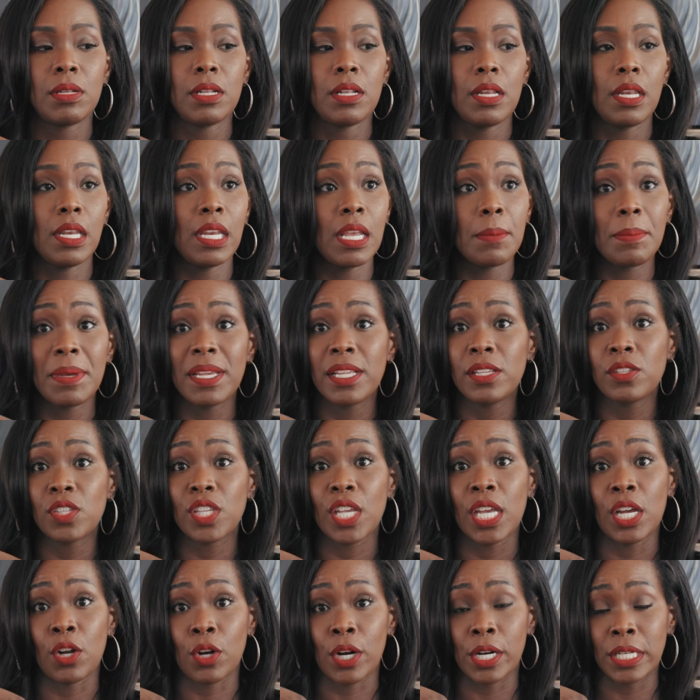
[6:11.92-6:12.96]
lemons
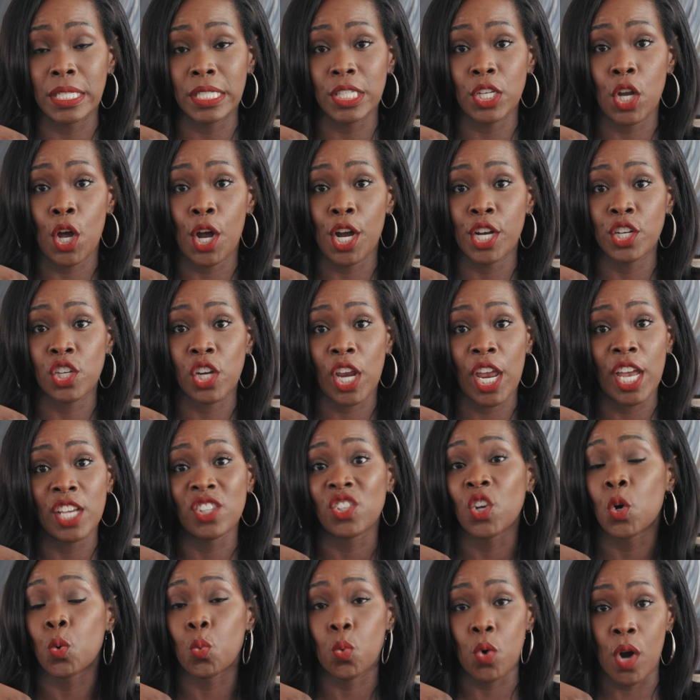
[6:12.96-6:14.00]
or as large
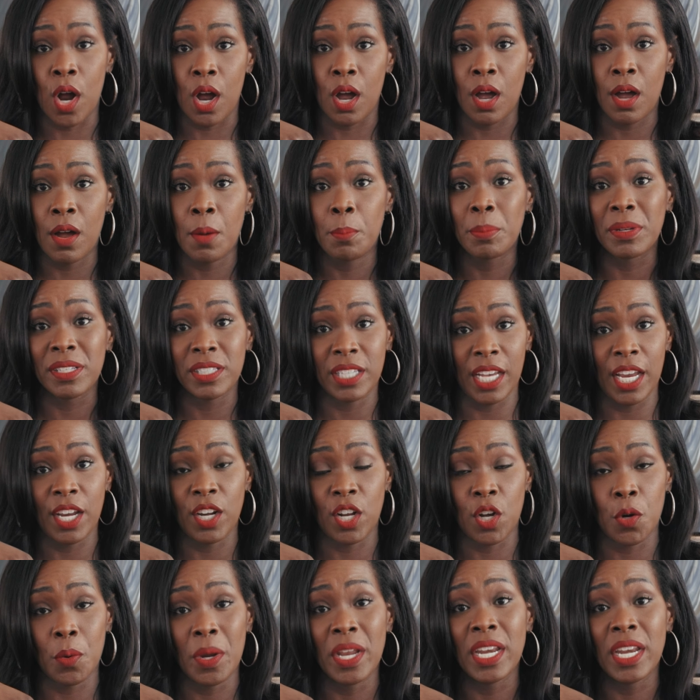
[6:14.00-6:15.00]
as a raw potato,